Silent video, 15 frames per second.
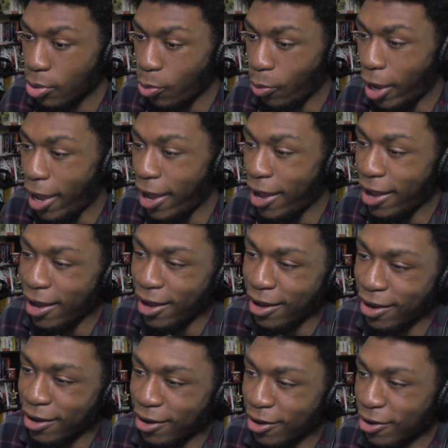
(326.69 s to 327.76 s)

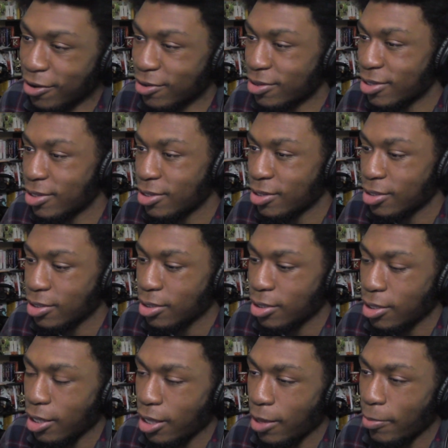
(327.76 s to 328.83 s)
Wow.
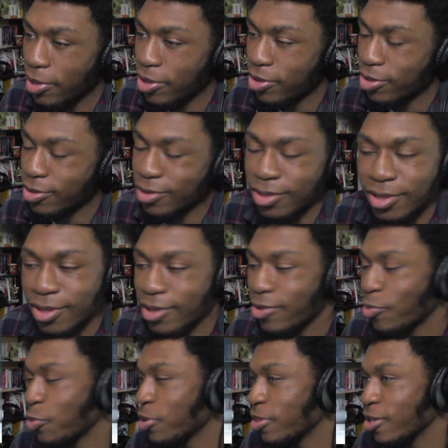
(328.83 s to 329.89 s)
I mean,
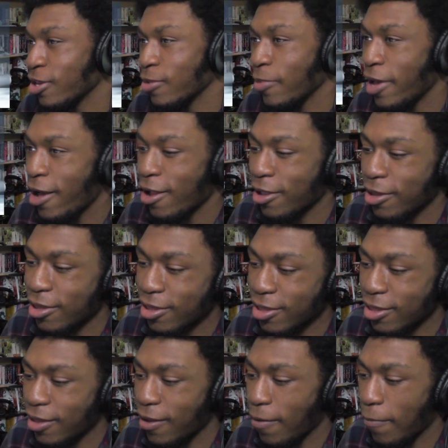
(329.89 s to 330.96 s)
when you think about
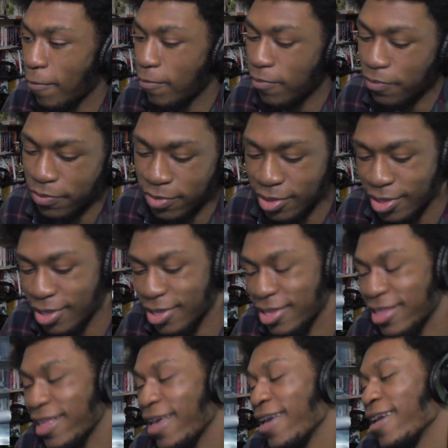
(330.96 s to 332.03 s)
it,
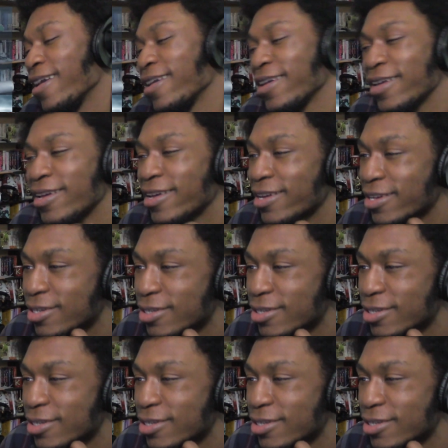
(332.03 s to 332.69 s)
dang.